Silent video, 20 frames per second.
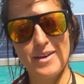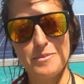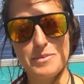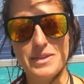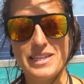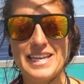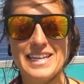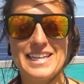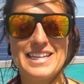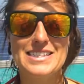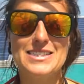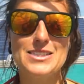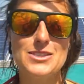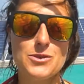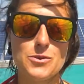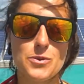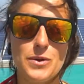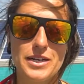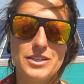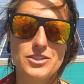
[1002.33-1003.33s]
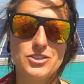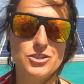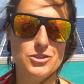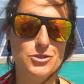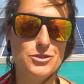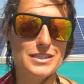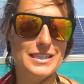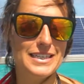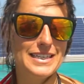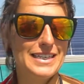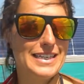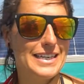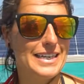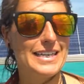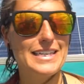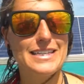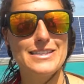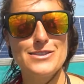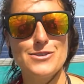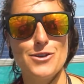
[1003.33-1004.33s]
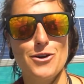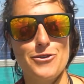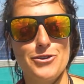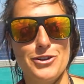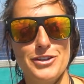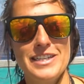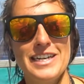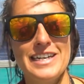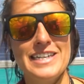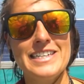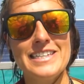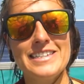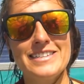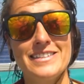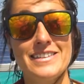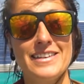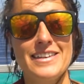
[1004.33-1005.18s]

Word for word: but then it switched to the east overnight.